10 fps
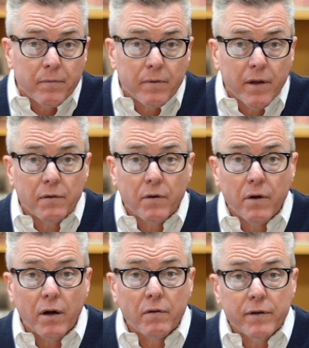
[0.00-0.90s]
that
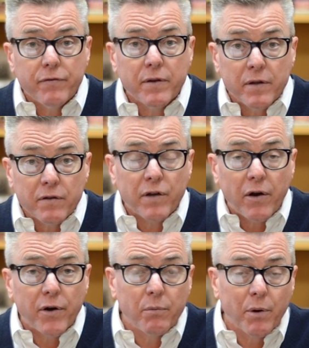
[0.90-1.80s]
uh, live in this
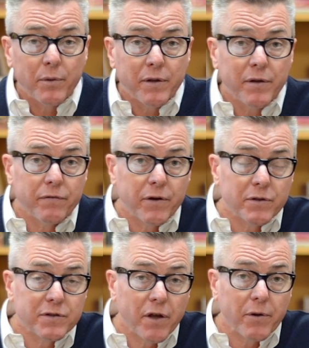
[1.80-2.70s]
area where we live here in
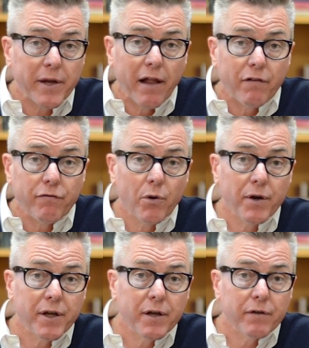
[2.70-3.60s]
Southern
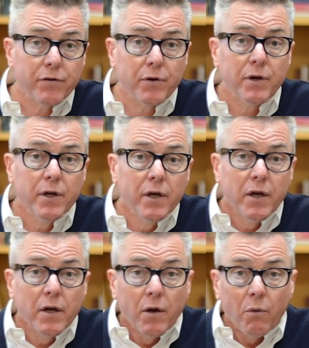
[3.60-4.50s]
California, and if you're
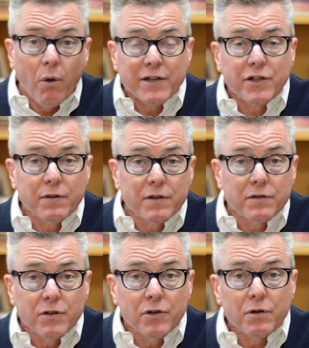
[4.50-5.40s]
watching this
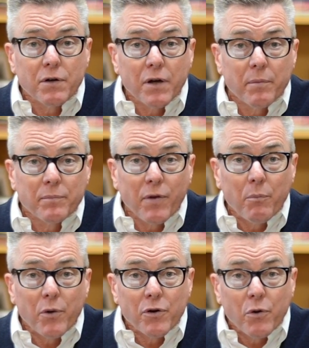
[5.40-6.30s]
and you're up
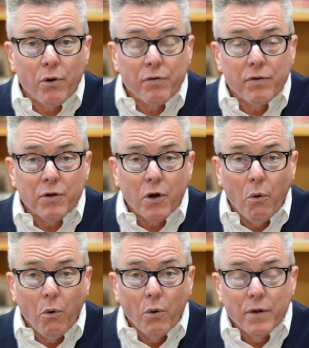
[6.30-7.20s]
somewhere north in the
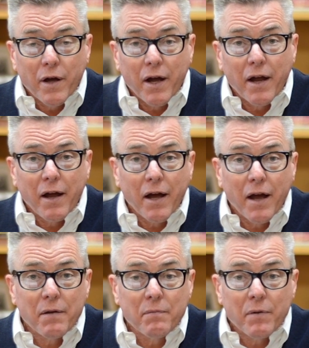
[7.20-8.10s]
cold, I,
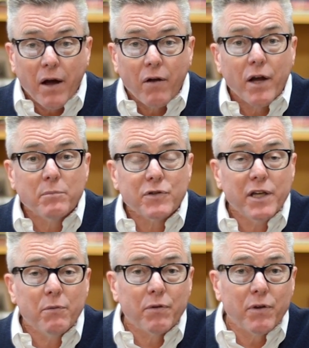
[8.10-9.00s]
I, I'll come
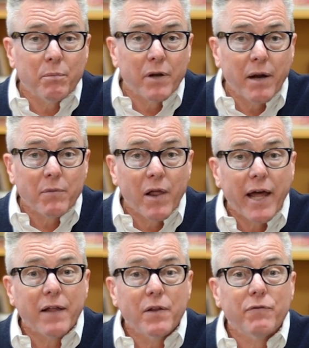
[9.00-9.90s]
ski with you, but I'm glad
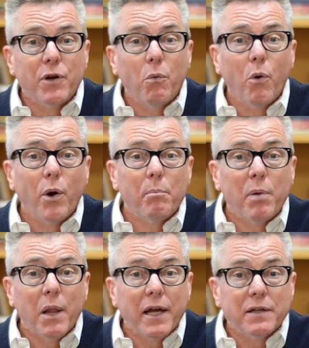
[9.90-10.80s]
I live in a warm
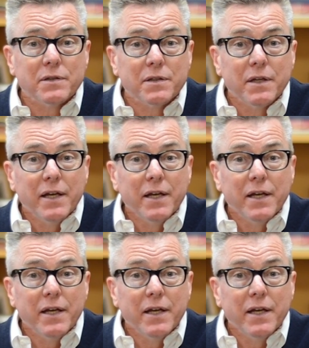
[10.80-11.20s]
place.